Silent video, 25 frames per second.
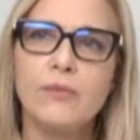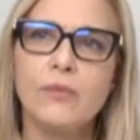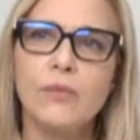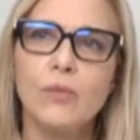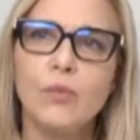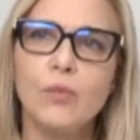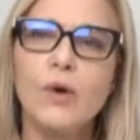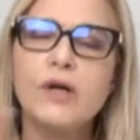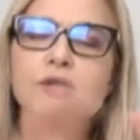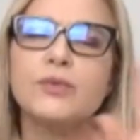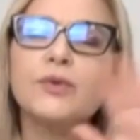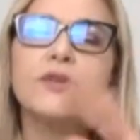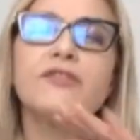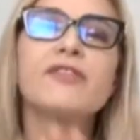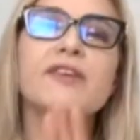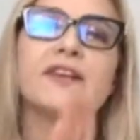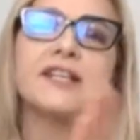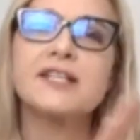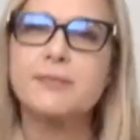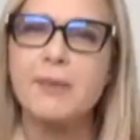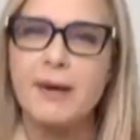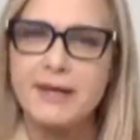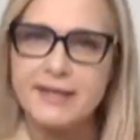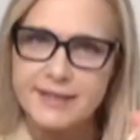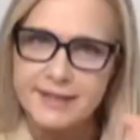once we
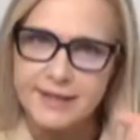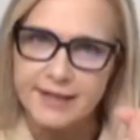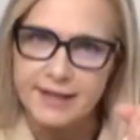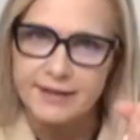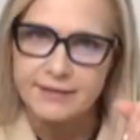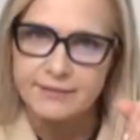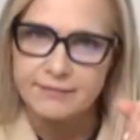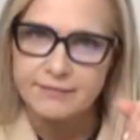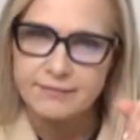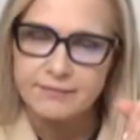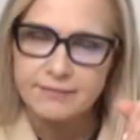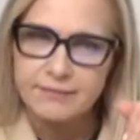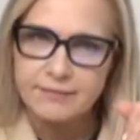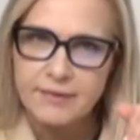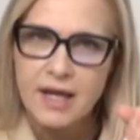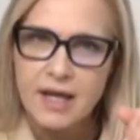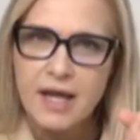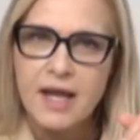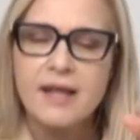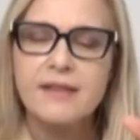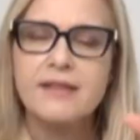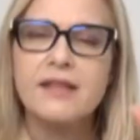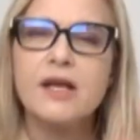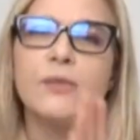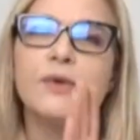fixed my skin,
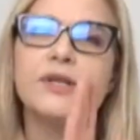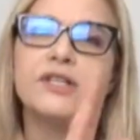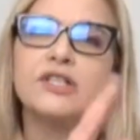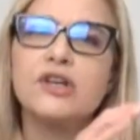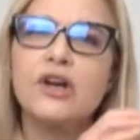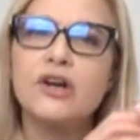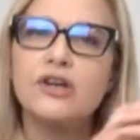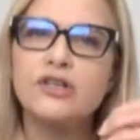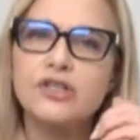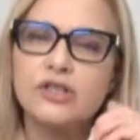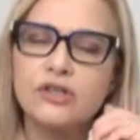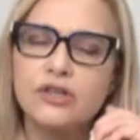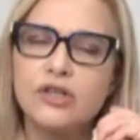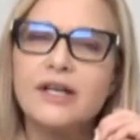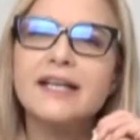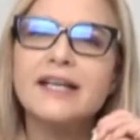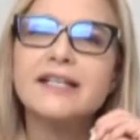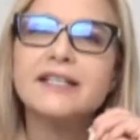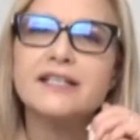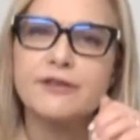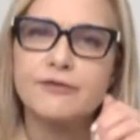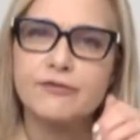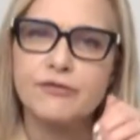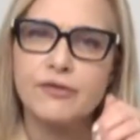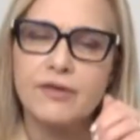then we started to look at
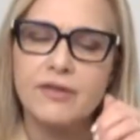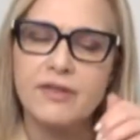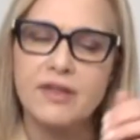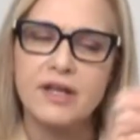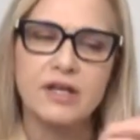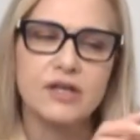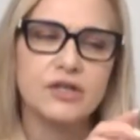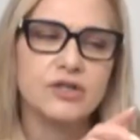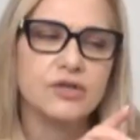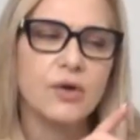different things.